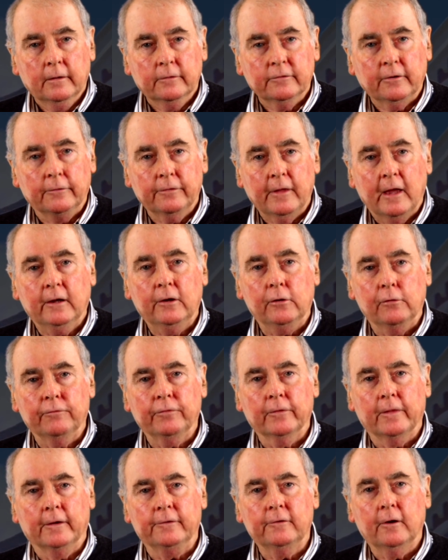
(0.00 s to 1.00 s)
So thank you
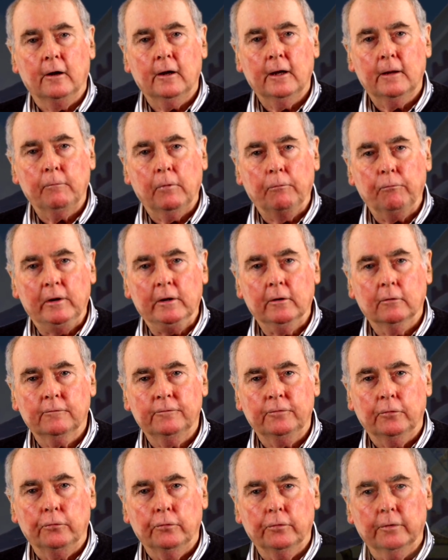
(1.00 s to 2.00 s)
for the time, and we look
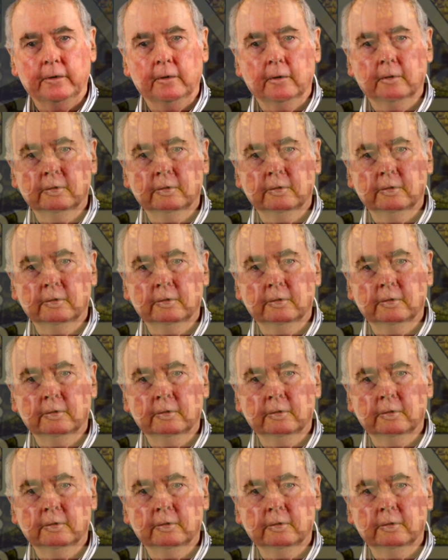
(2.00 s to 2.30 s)
forward